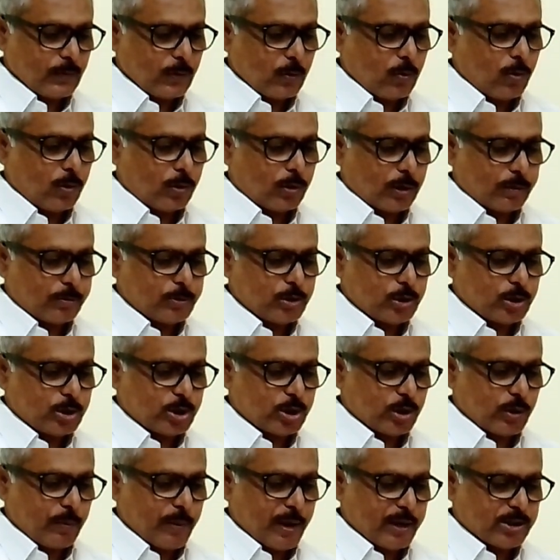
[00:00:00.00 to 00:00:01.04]
of
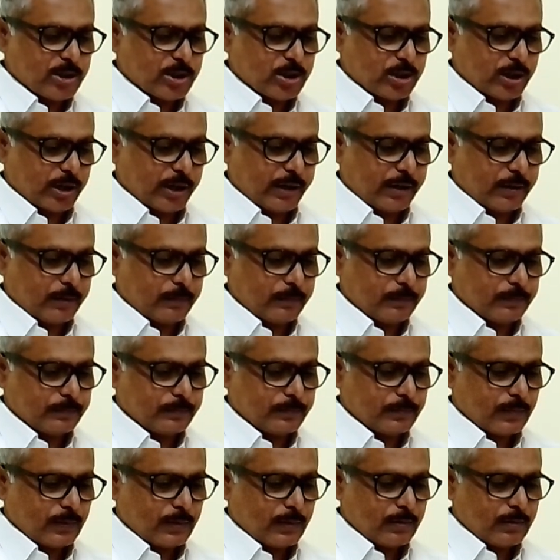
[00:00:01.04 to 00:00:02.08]
judicial magistrate.
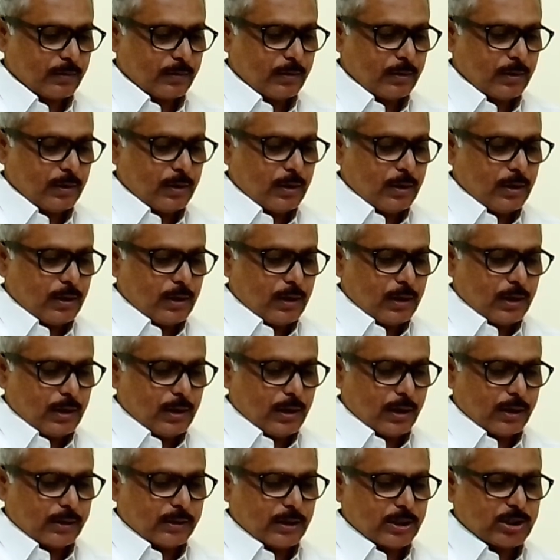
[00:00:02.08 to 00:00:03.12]

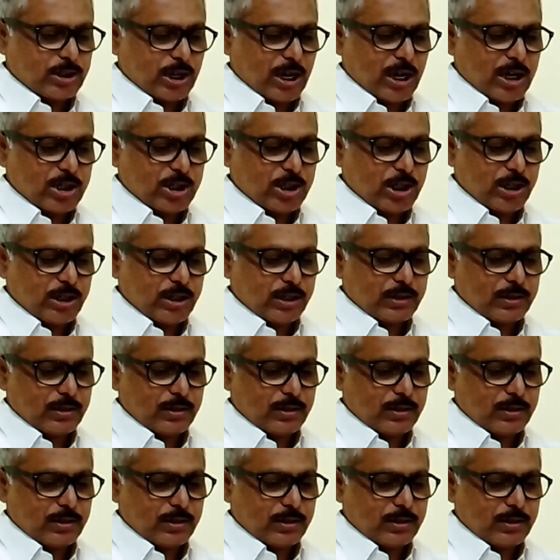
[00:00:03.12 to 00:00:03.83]
Here the charge sheet